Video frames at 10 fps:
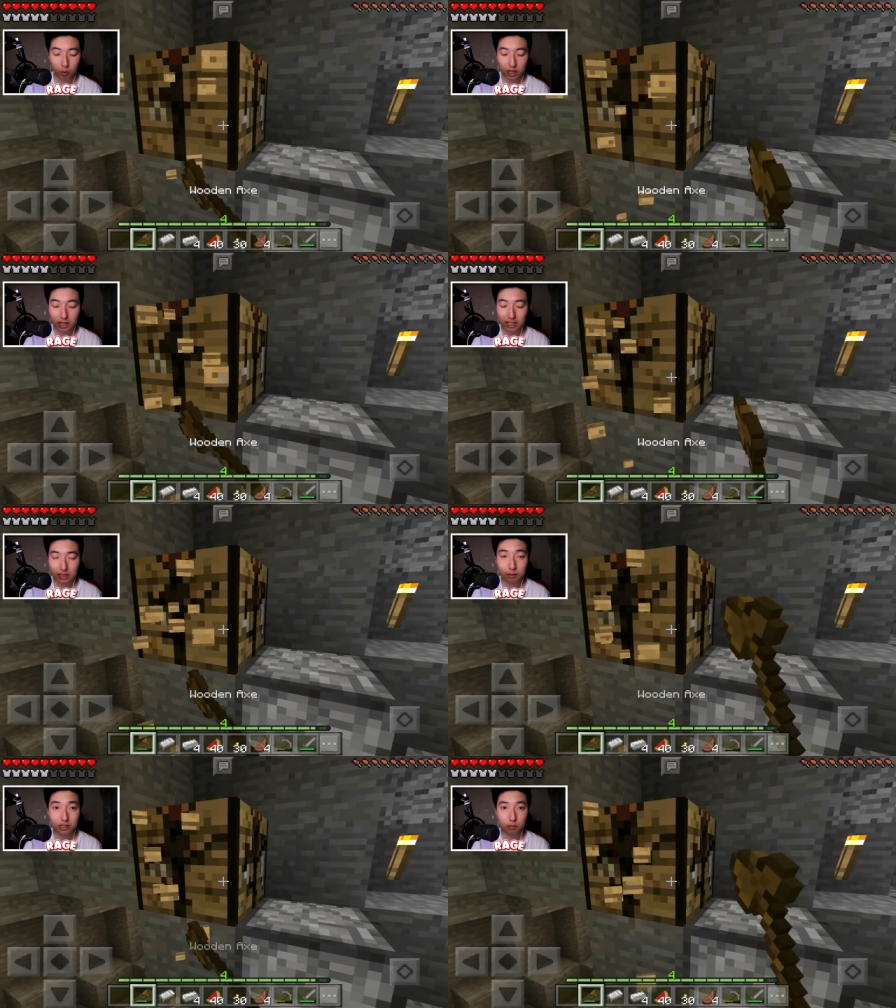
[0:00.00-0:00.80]
We're going to
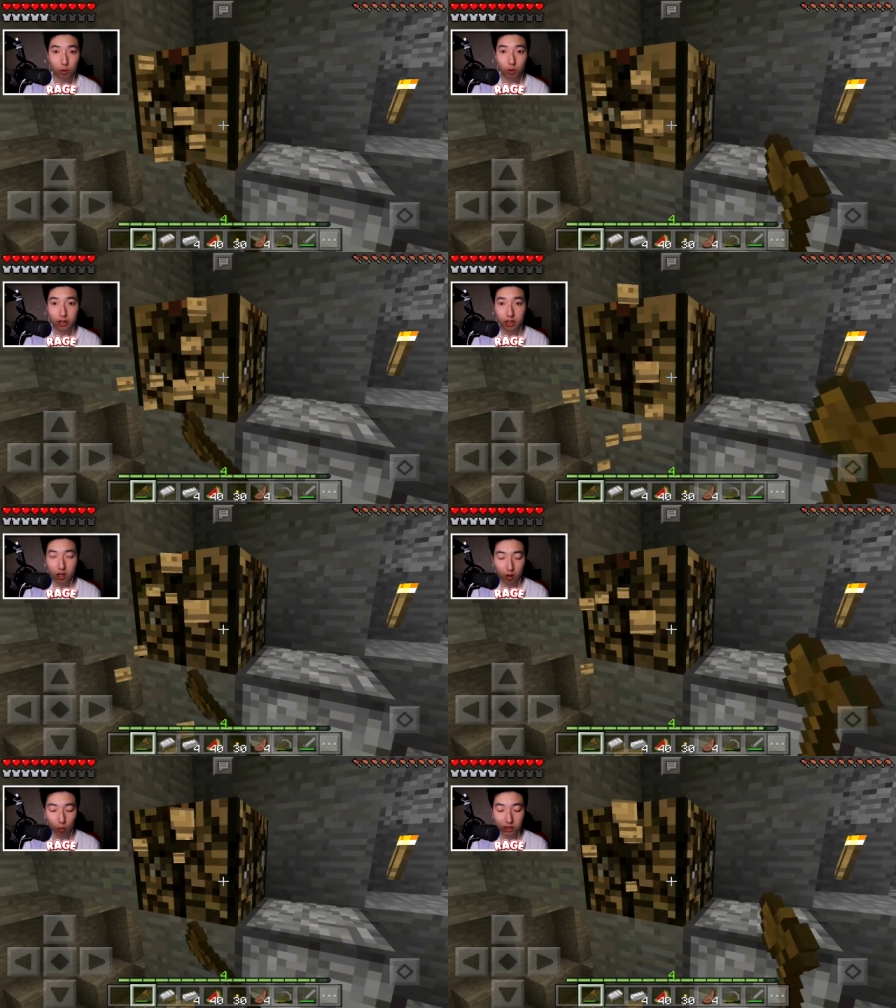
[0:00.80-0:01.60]
keep exploring.
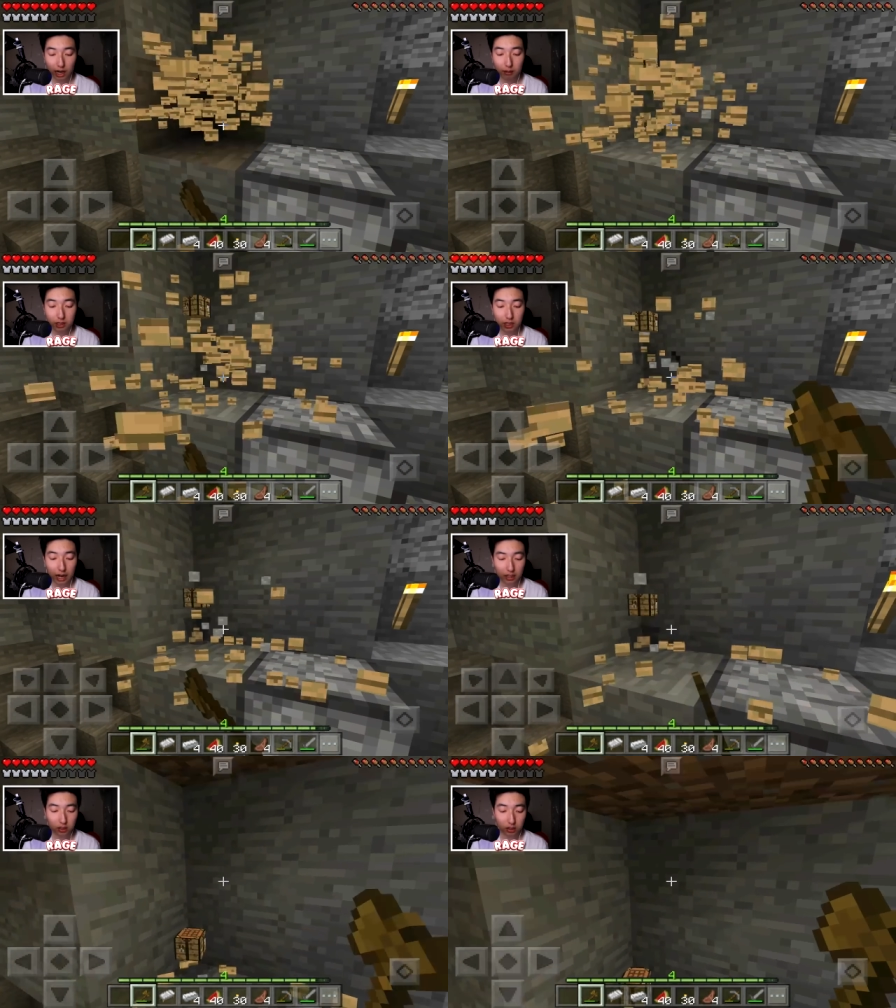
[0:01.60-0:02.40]
What time is it
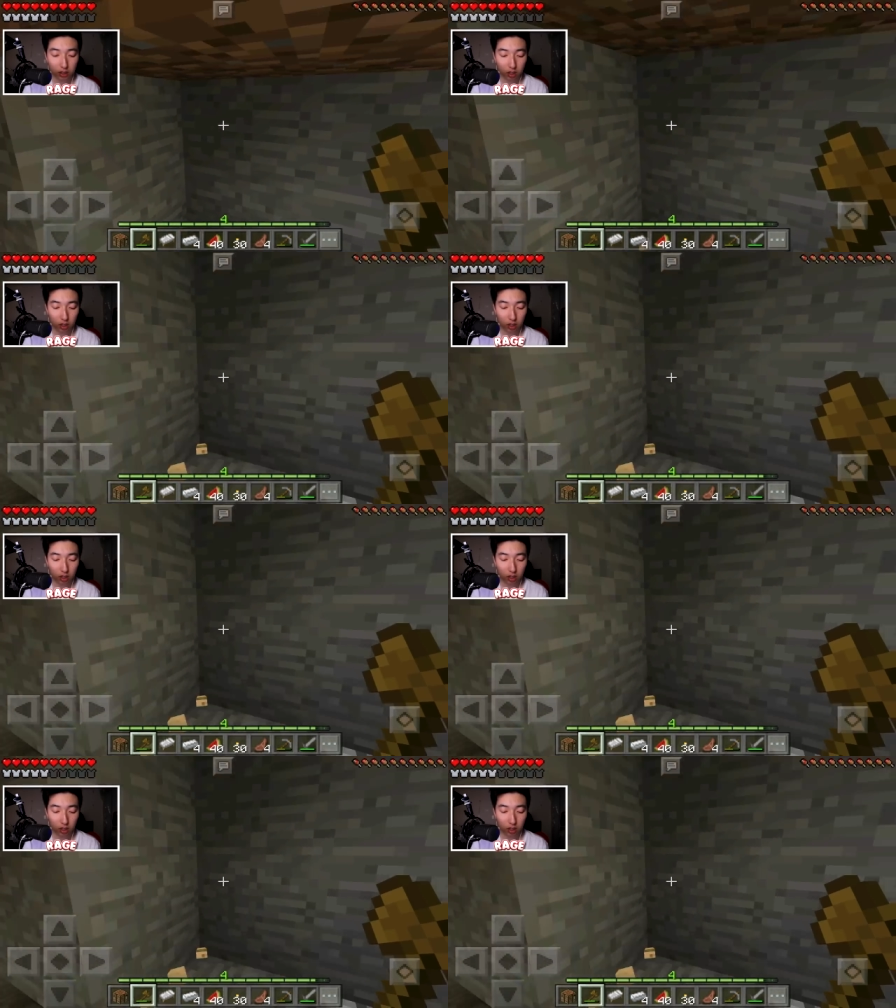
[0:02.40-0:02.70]
actually?